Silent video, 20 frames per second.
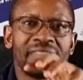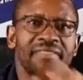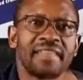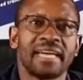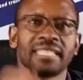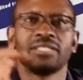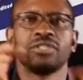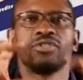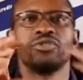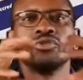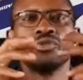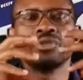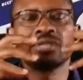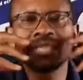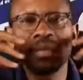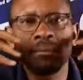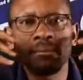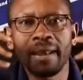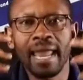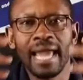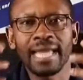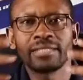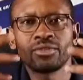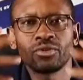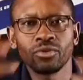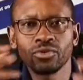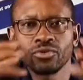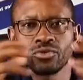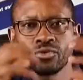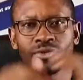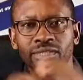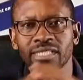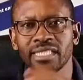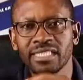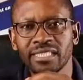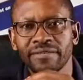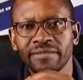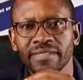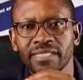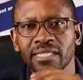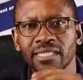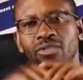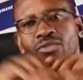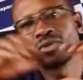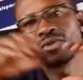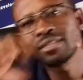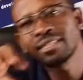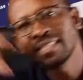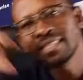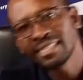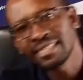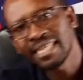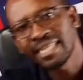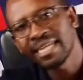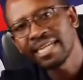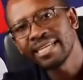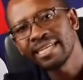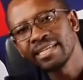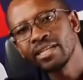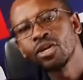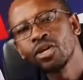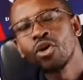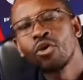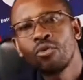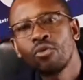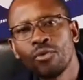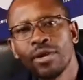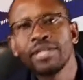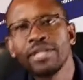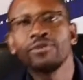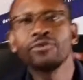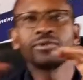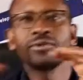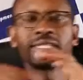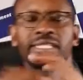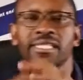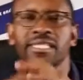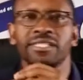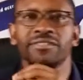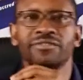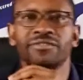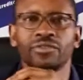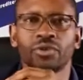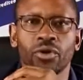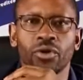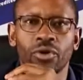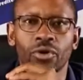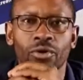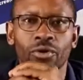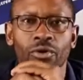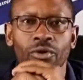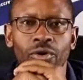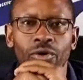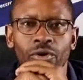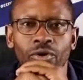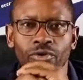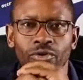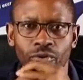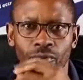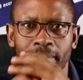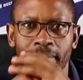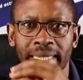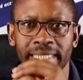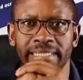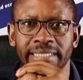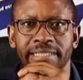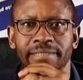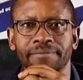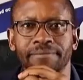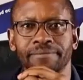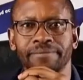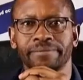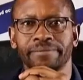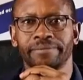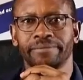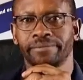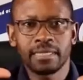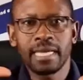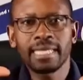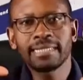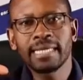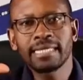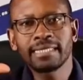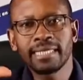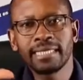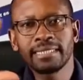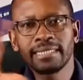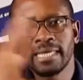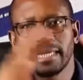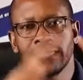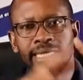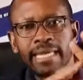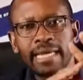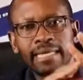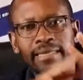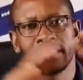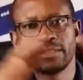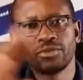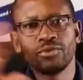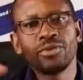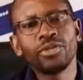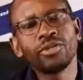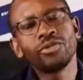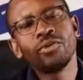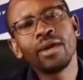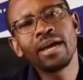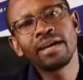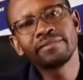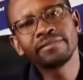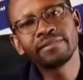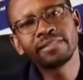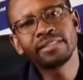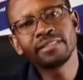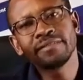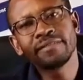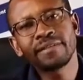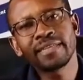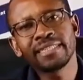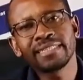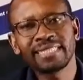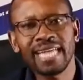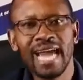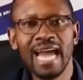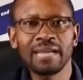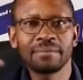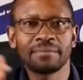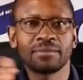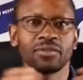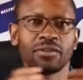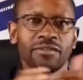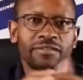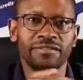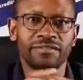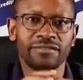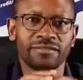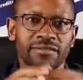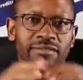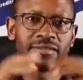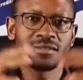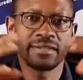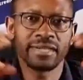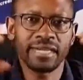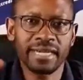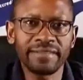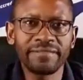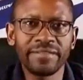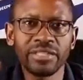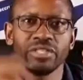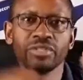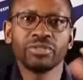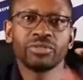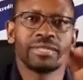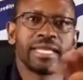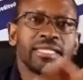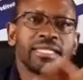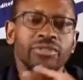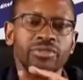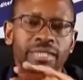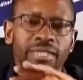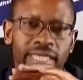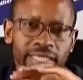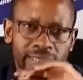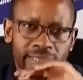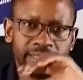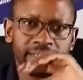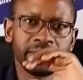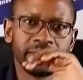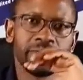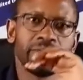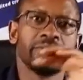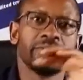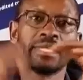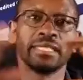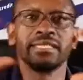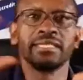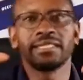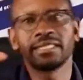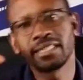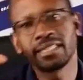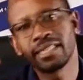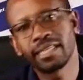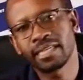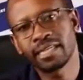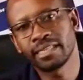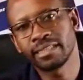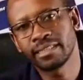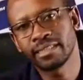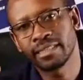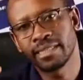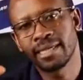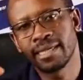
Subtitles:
that you supply those goods and services, not necessarily when you receive your money. As I said earlier, that you have different types of revenue that you can generate.